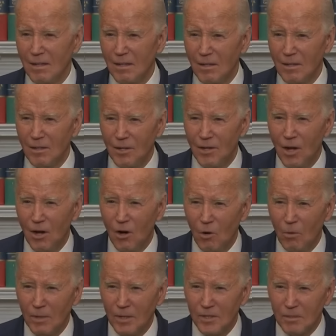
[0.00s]
No,
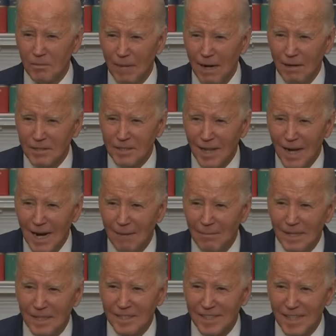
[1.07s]
but it's about time they
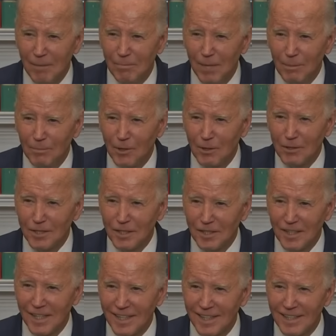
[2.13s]
step up, don't you
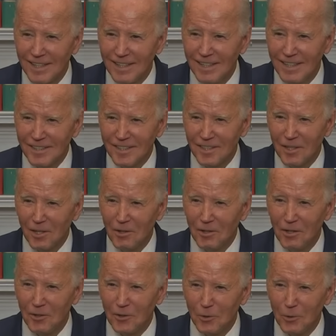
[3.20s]
think? Instead of going on
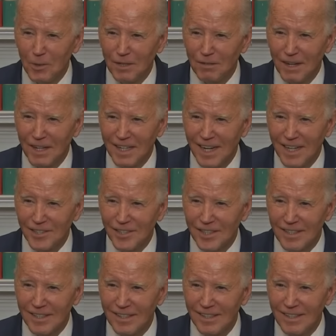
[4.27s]
a two-week vacation.
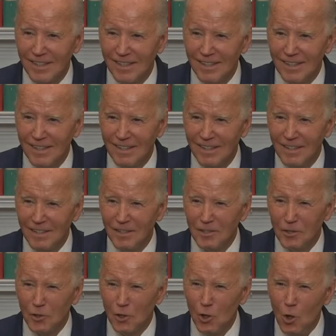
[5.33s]

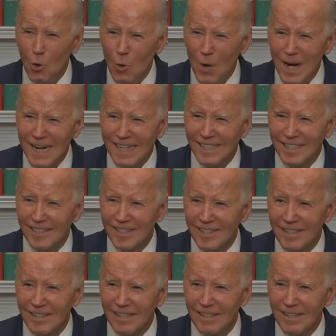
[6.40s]
2 weeks.
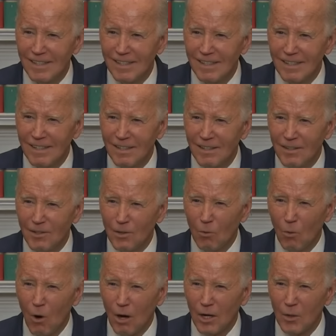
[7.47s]
They're
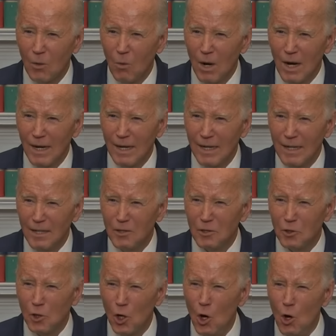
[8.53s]
walking away.
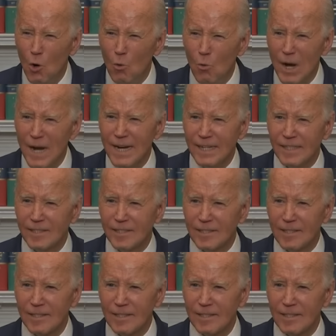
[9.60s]
2 weeks.